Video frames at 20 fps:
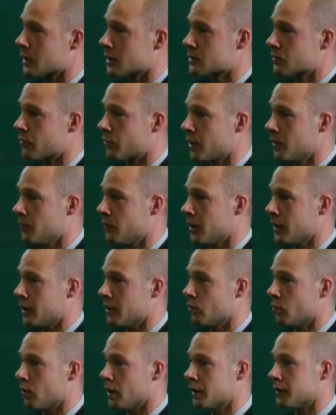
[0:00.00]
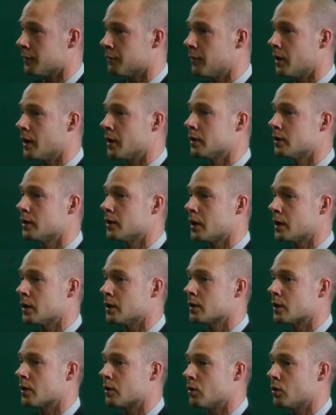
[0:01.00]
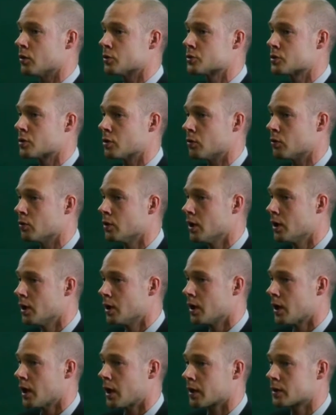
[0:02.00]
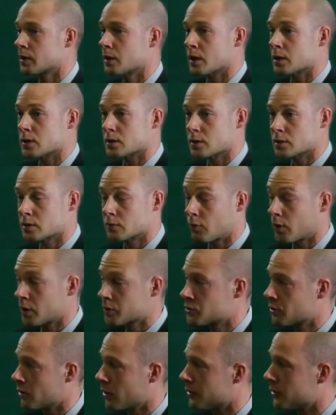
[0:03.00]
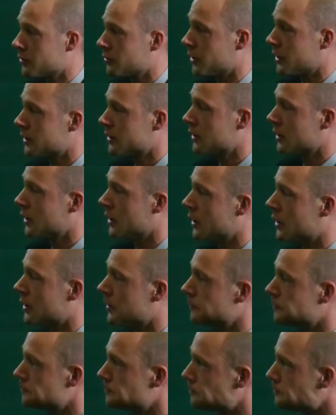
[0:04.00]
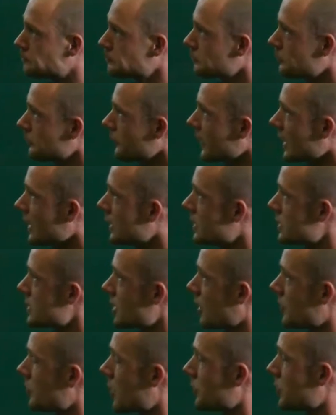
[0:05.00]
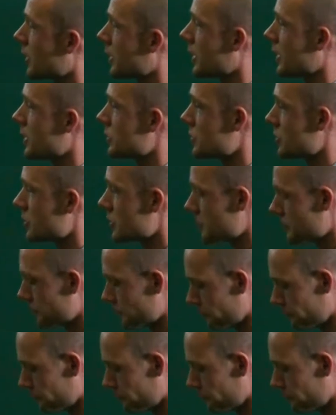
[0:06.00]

extremely well defined, then it can also act as a structural unit in some applications.